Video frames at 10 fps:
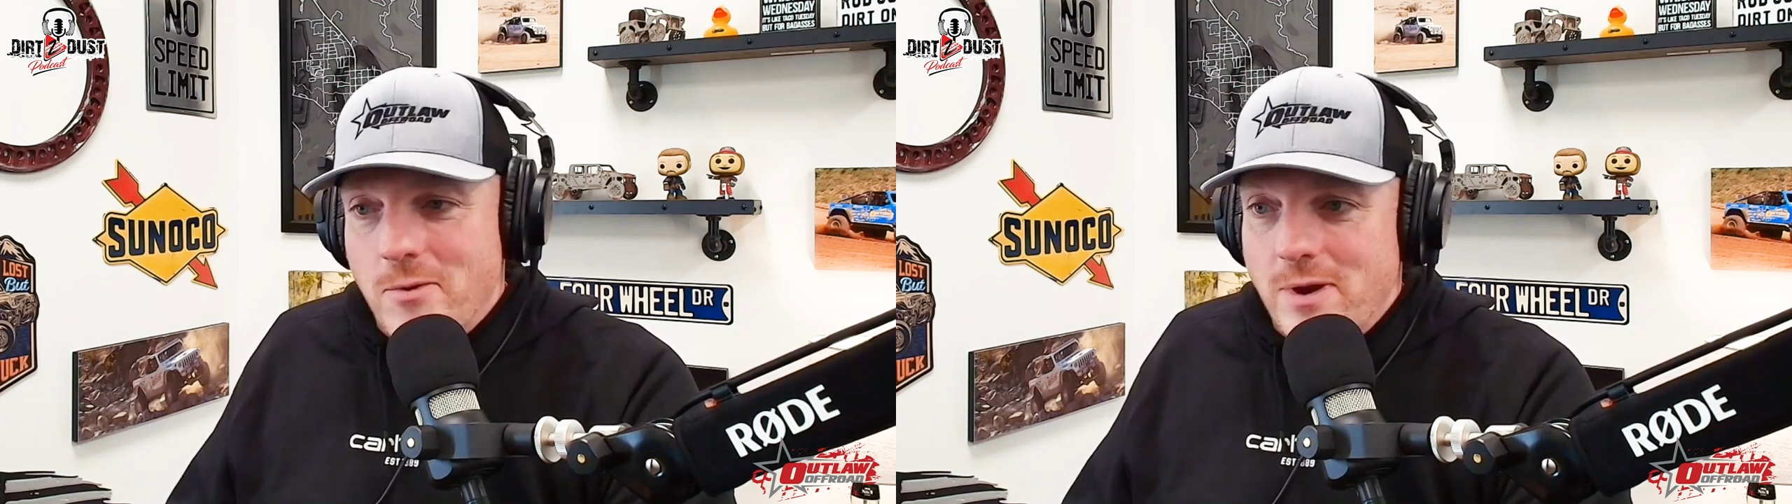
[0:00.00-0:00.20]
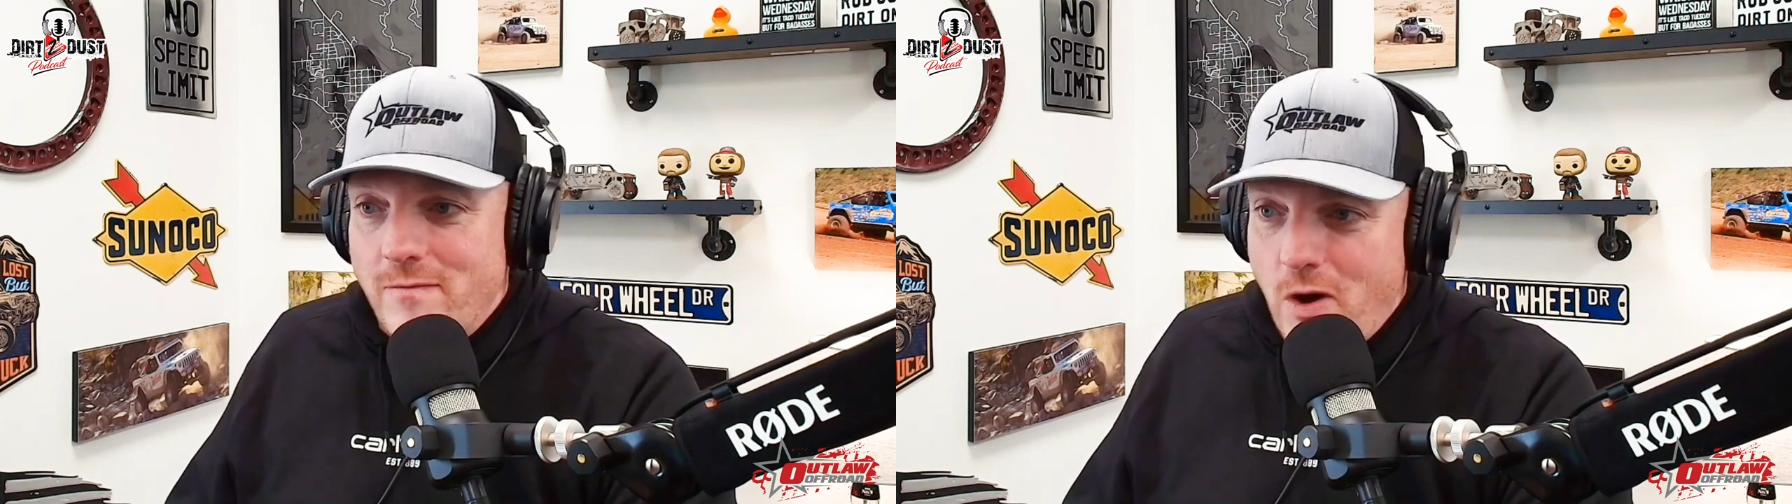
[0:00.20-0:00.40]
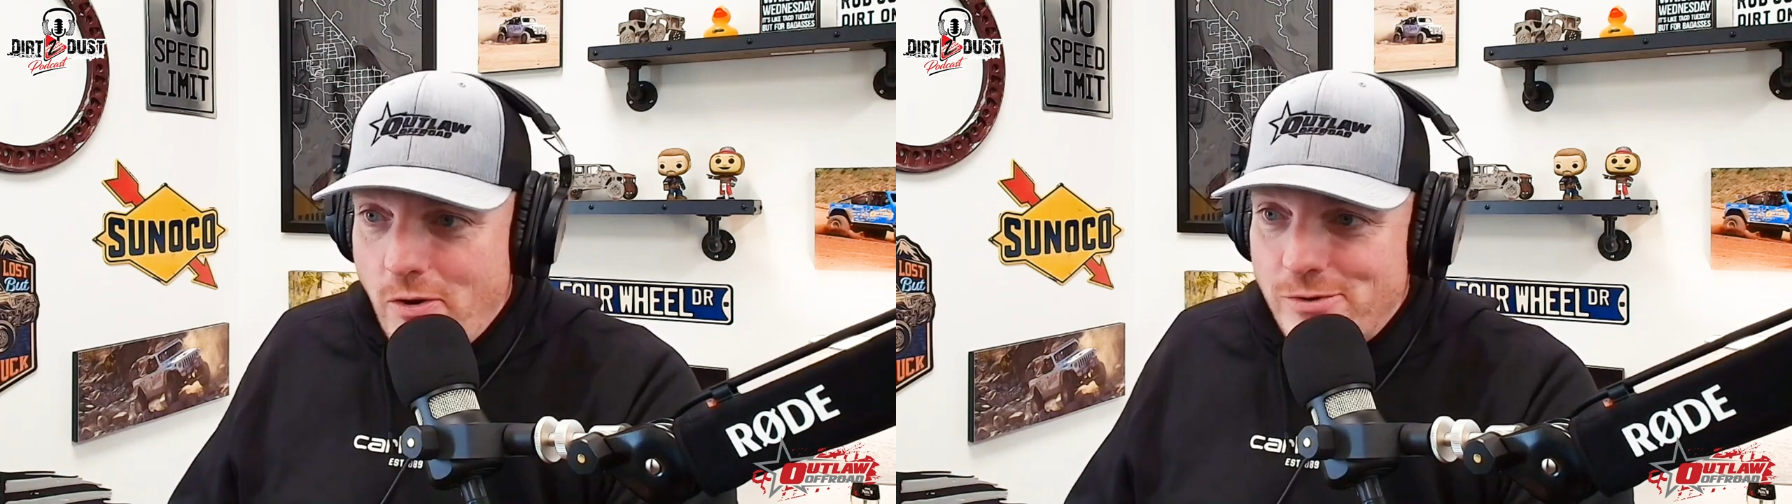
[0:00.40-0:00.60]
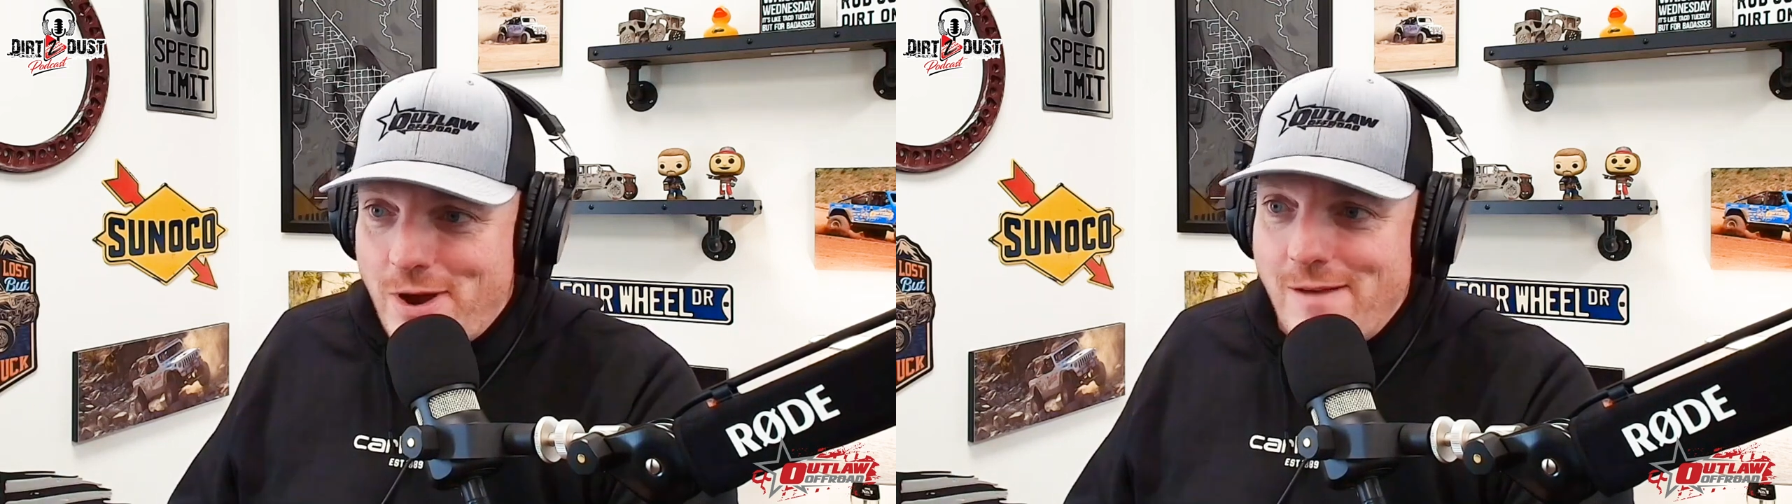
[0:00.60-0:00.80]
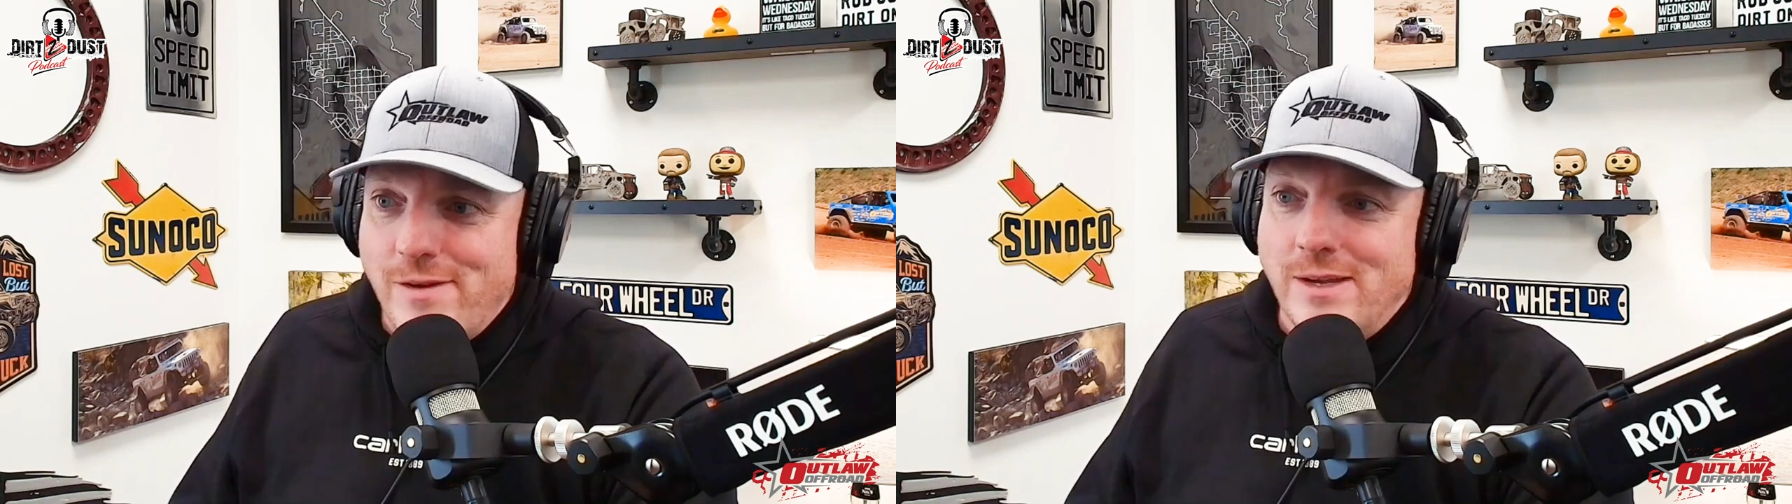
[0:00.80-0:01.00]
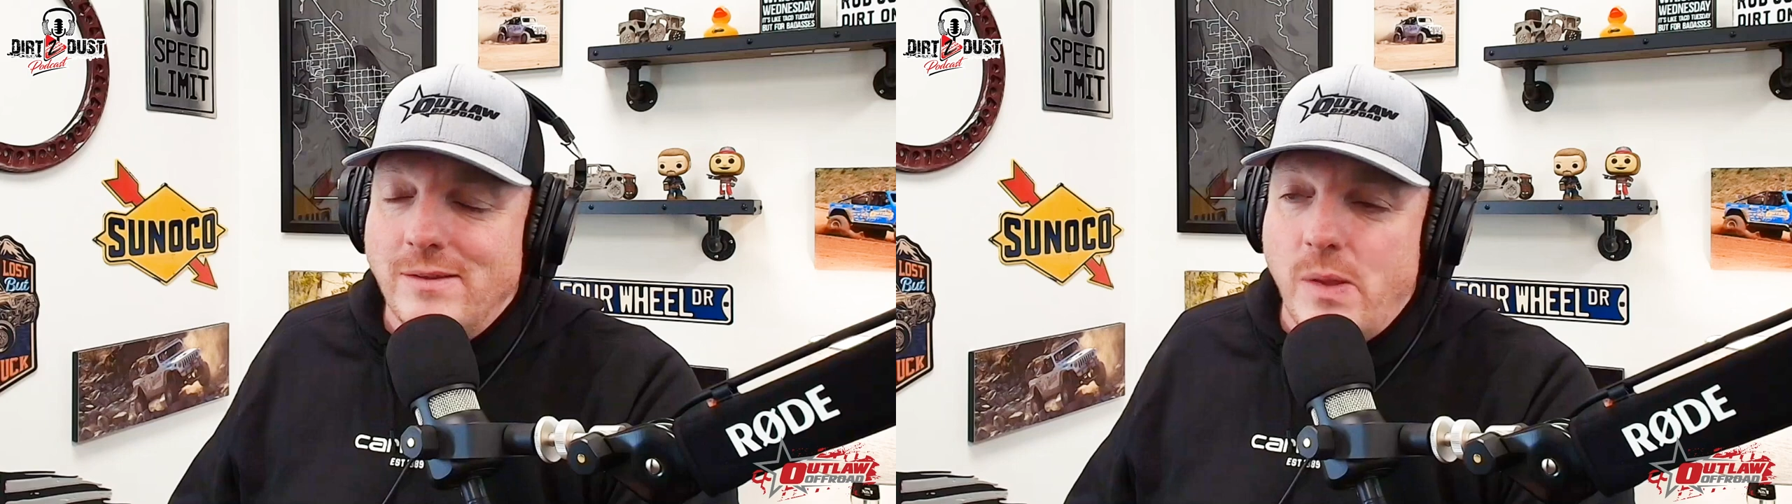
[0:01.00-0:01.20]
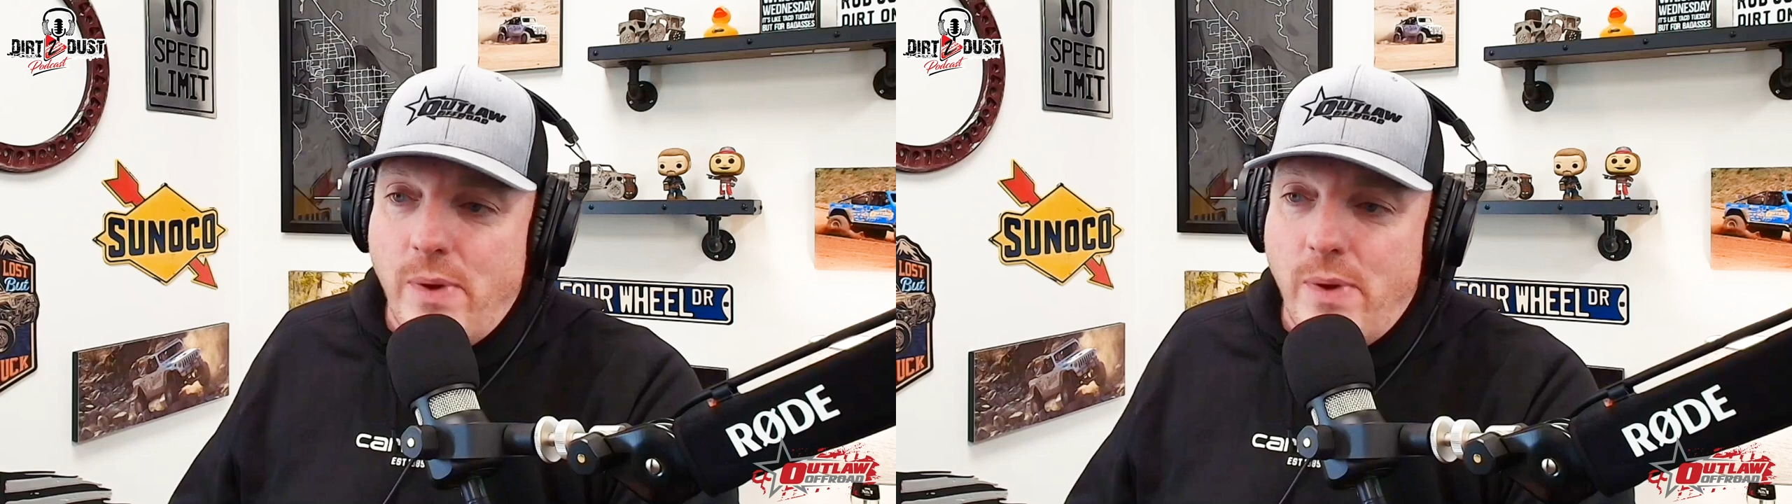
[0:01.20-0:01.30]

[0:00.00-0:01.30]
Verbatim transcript: Lauren and Vaughn are driving,